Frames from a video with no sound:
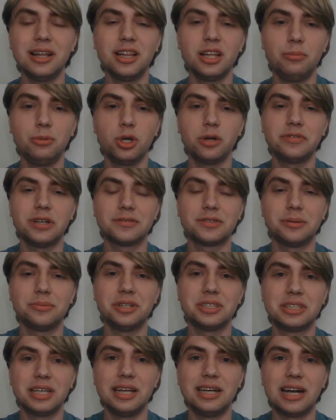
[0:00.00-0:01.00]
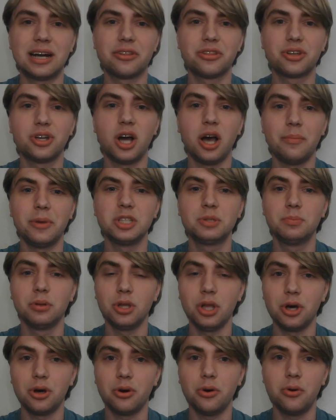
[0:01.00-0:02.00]
Let me know if you have something to say down in the comments
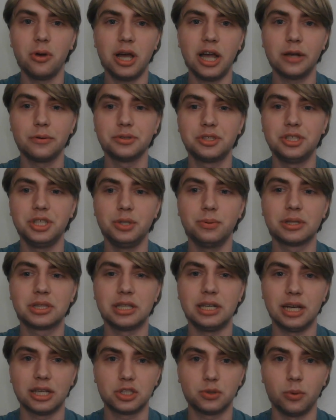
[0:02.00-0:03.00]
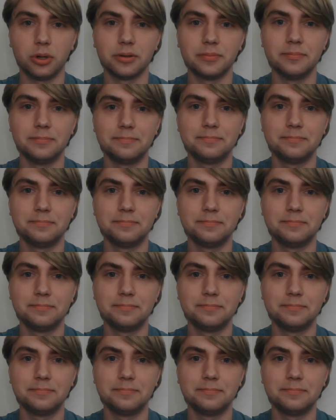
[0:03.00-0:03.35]
below. I will see you at the next one.